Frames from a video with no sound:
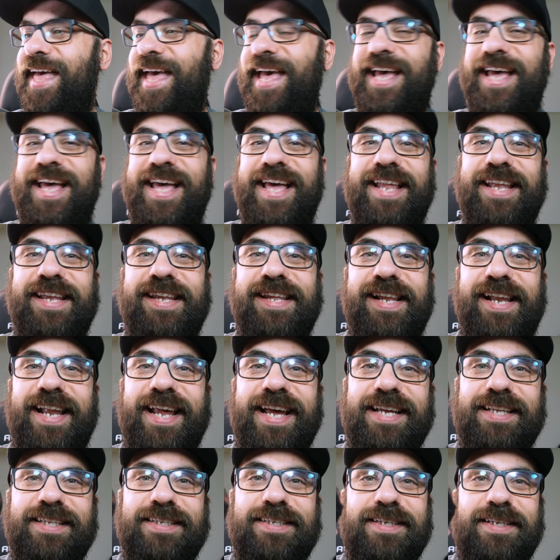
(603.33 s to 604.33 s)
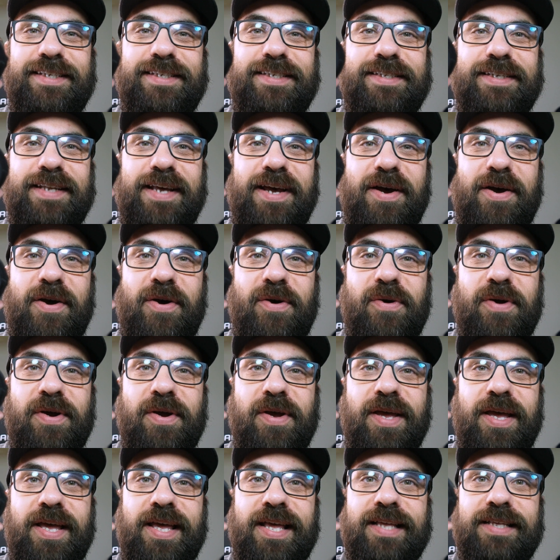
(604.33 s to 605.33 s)
And the lens, it's now
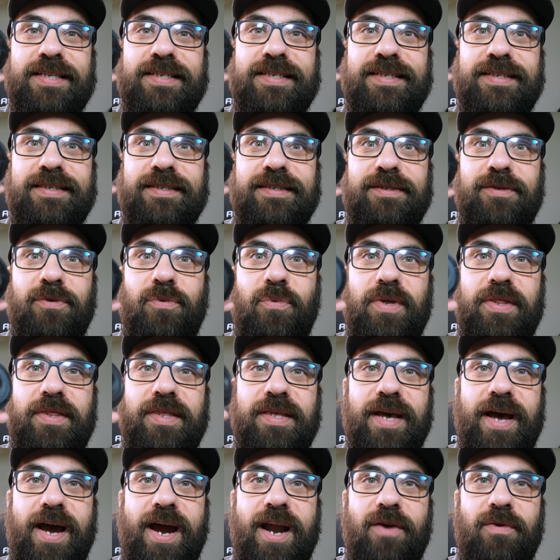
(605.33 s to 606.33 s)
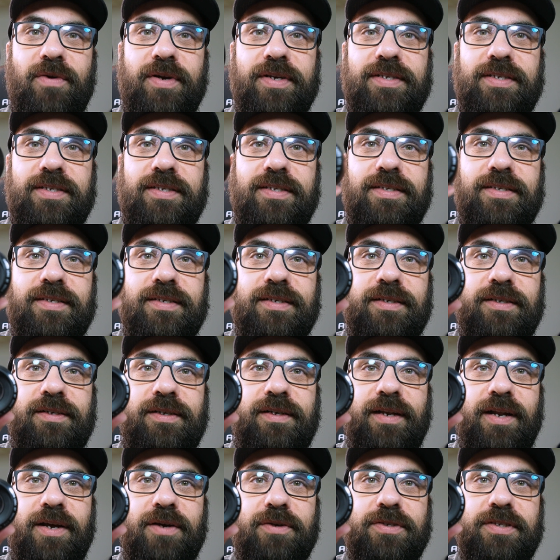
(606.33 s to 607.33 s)
with the iris
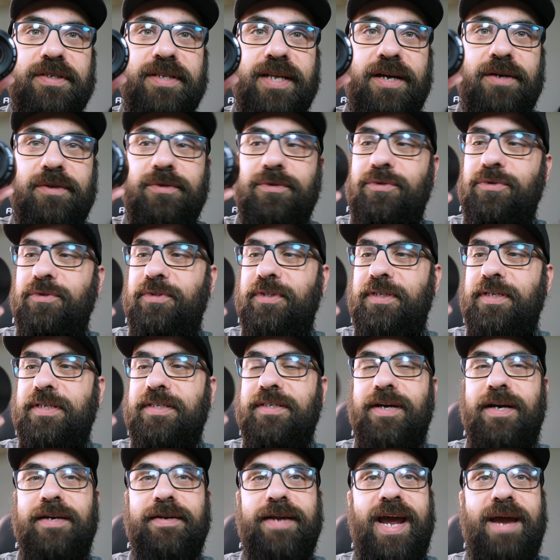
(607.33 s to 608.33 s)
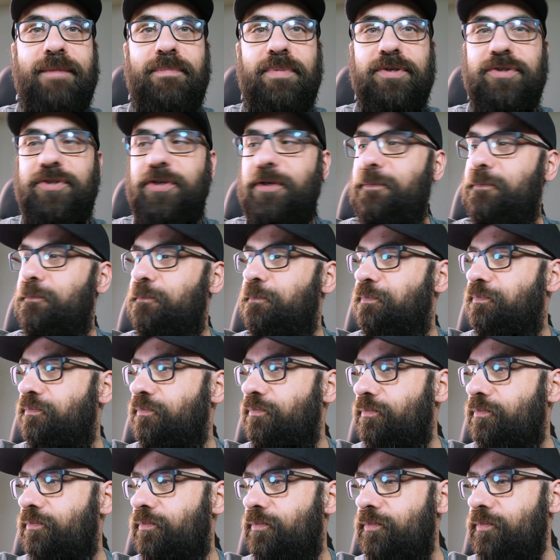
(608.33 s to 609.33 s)
closed down to the desired aperture.
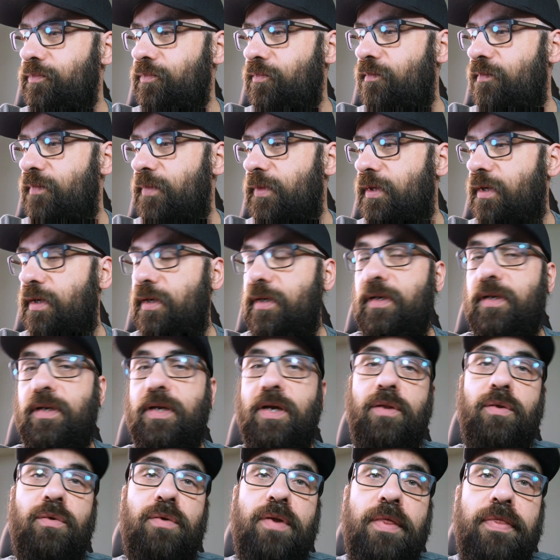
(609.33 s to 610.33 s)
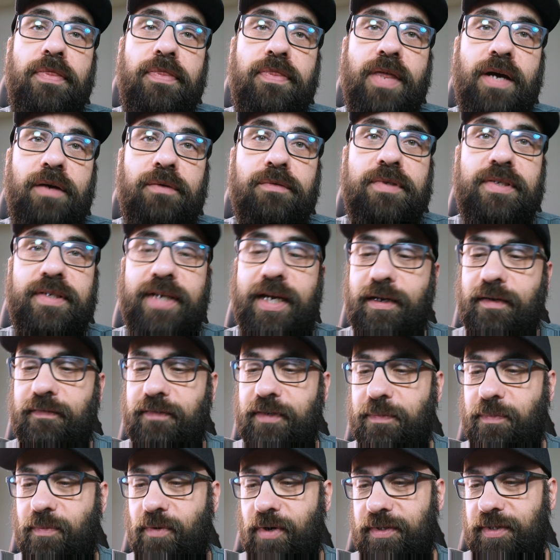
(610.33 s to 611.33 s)
The only downside
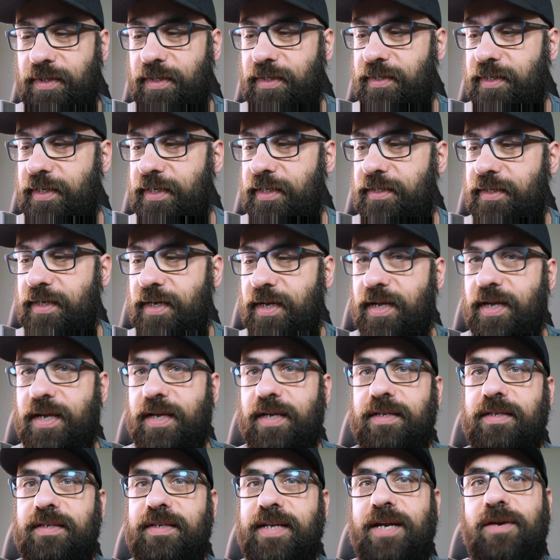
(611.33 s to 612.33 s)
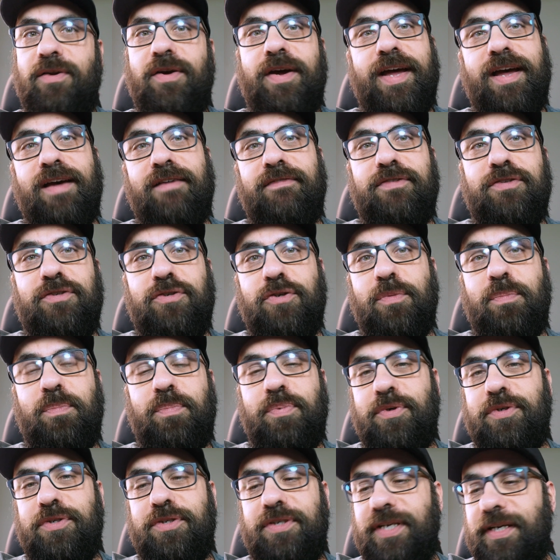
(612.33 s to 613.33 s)
of this process is then you have to
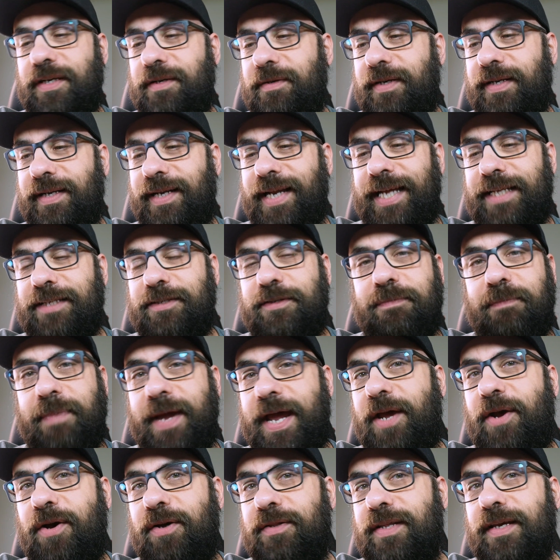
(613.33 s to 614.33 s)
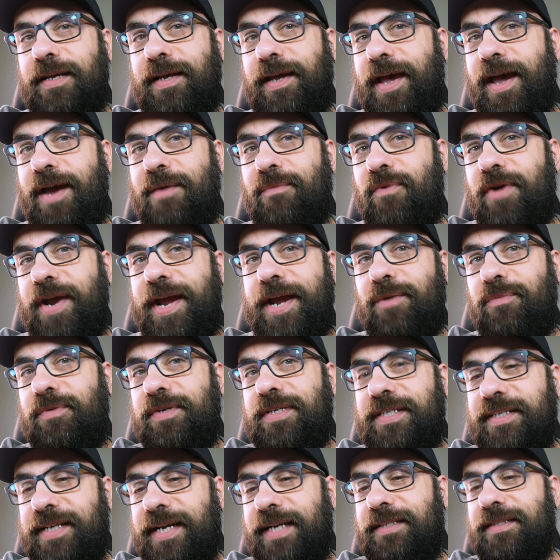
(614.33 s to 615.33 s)
put the lens back on the camera and
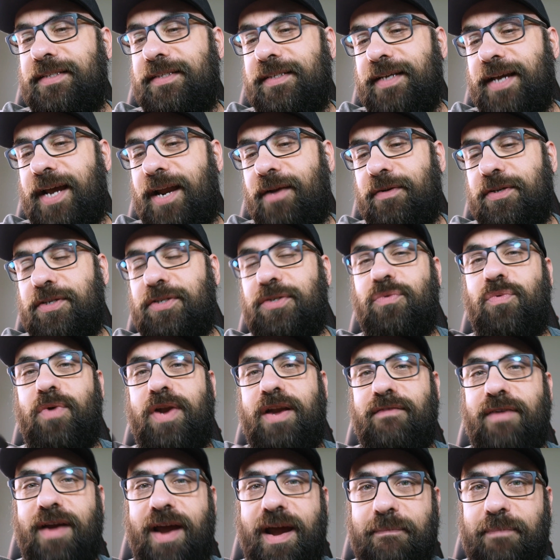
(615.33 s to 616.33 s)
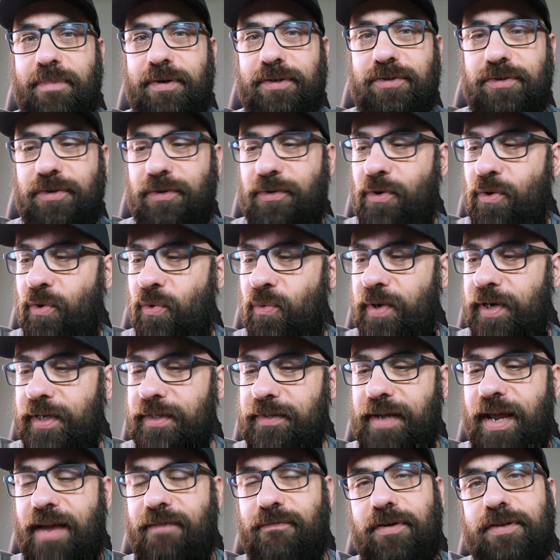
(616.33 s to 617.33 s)
reset the iris to whatever aperture you
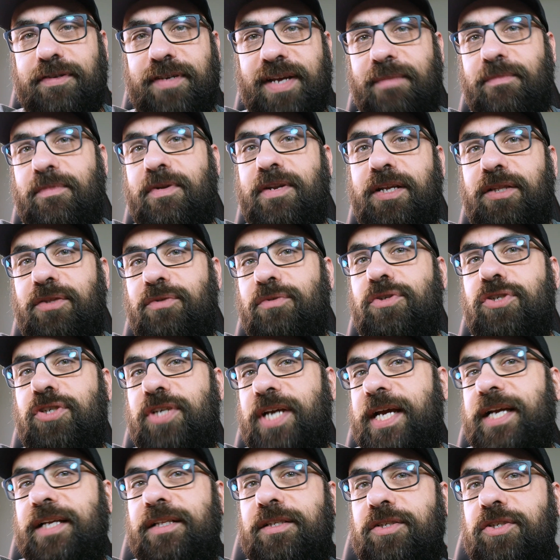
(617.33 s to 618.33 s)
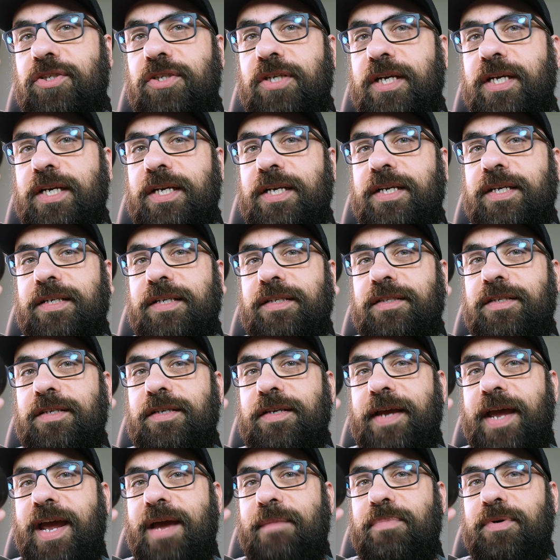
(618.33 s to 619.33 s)
want every time you need to change
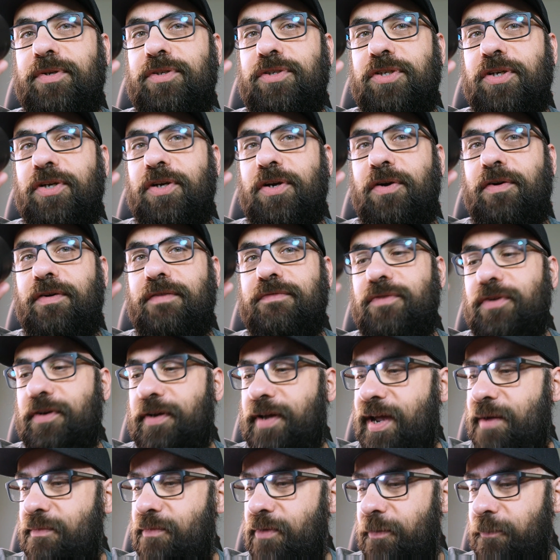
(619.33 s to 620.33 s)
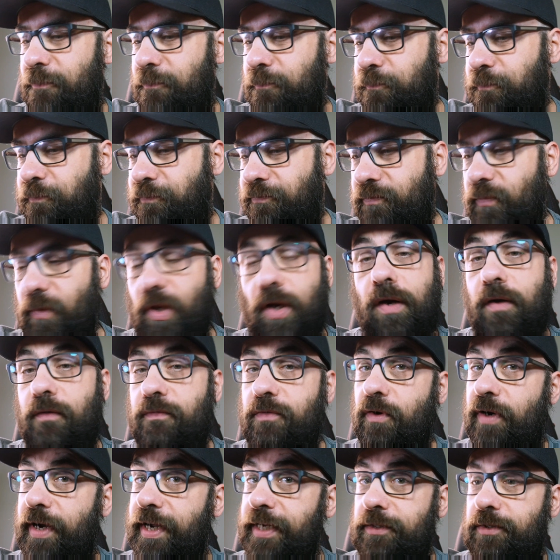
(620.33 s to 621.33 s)
the aperture of your camera,
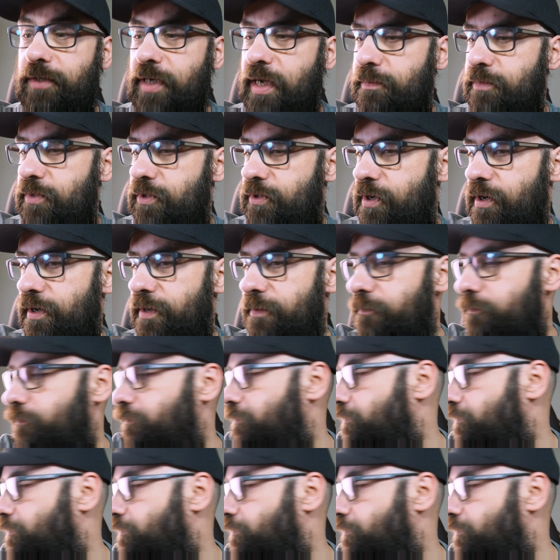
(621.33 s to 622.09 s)
of your lens, I'm sorry.